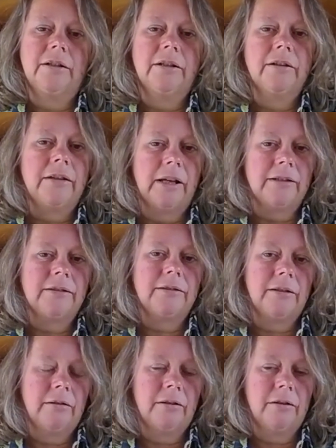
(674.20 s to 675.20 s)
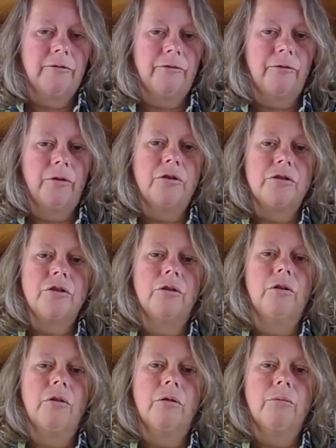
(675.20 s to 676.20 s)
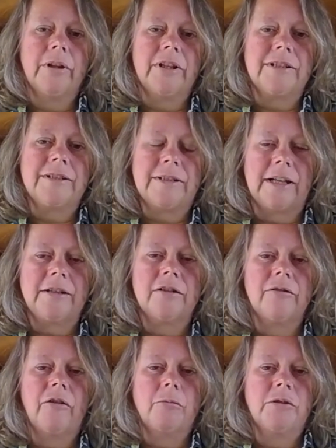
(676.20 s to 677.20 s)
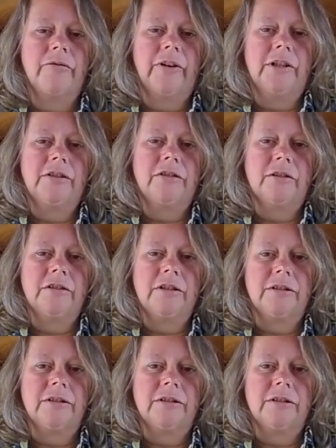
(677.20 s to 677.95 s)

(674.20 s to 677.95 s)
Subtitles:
that front door with a set of observations,